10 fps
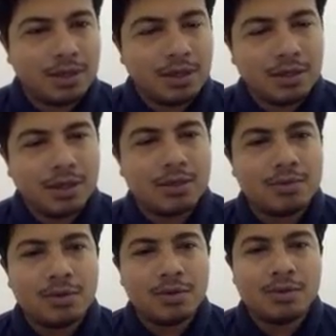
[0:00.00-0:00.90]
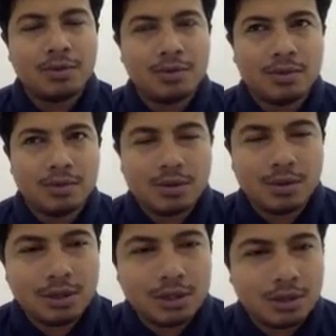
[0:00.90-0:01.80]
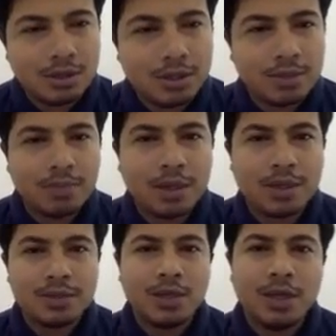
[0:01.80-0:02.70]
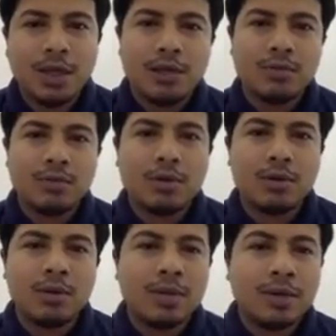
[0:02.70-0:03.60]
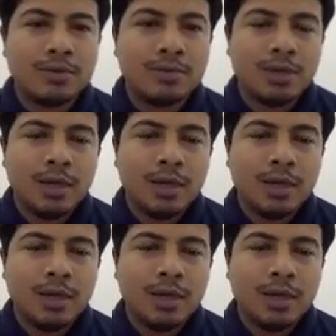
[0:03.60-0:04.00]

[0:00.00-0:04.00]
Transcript: and unreal conditional in the past to talk about